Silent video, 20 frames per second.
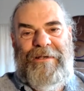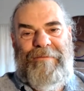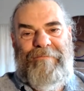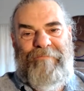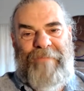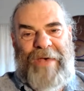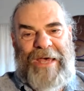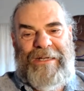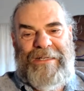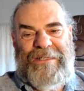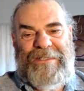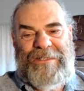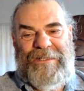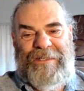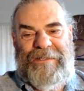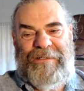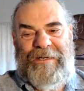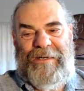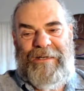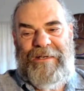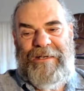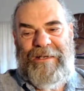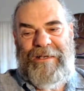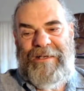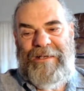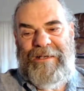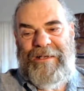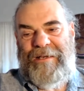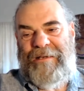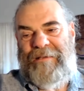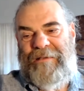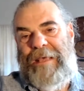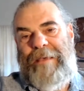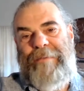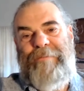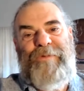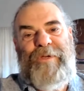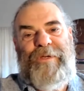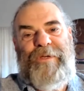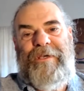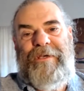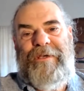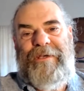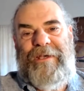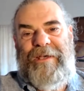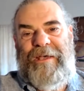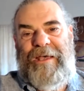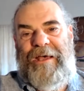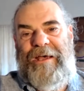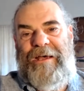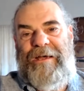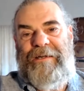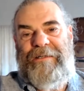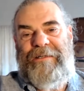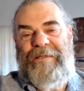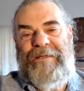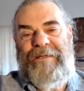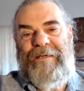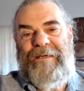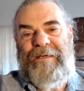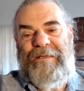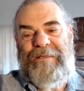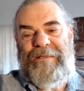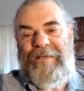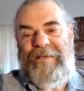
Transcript: medicine claimed me. And,